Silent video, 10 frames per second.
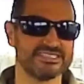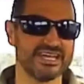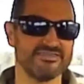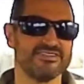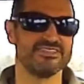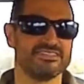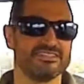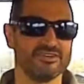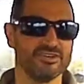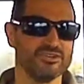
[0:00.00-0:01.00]
us have
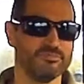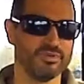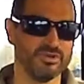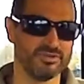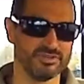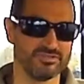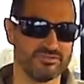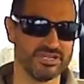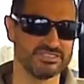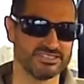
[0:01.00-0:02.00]
anything on the boat. You know, the
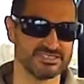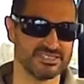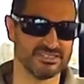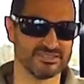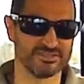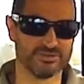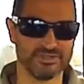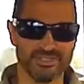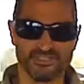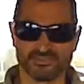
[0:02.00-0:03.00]
race uh,
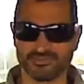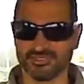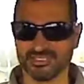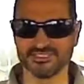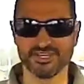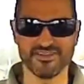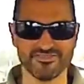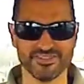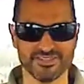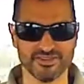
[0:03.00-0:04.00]
coordinators wouldn't let you
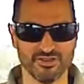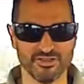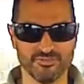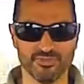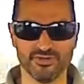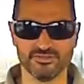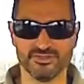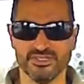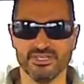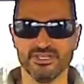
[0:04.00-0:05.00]
have anything on the boat
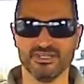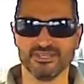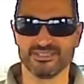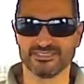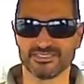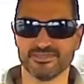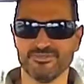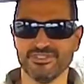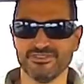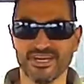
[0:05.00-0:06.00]
because it
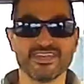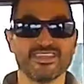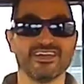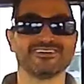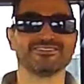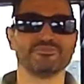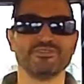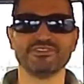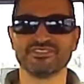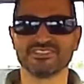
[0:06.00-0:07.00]
could be like that because it could
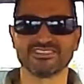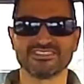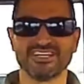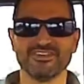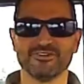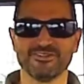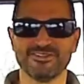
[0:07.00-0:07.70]
be used as a sail.